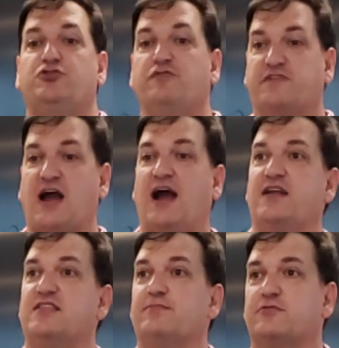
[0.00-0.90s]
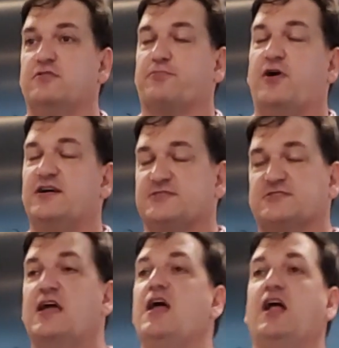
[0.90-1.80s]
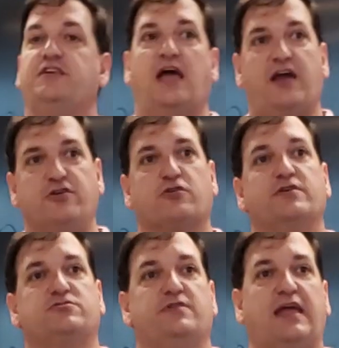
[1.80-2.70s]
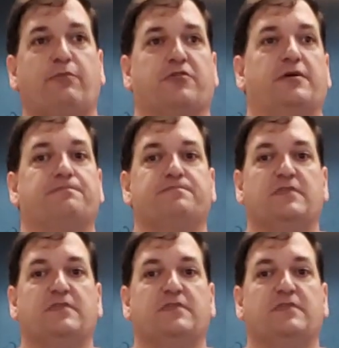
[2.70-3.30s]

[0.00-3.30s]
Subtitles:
you've guided them through the process. Now you're going to enable them.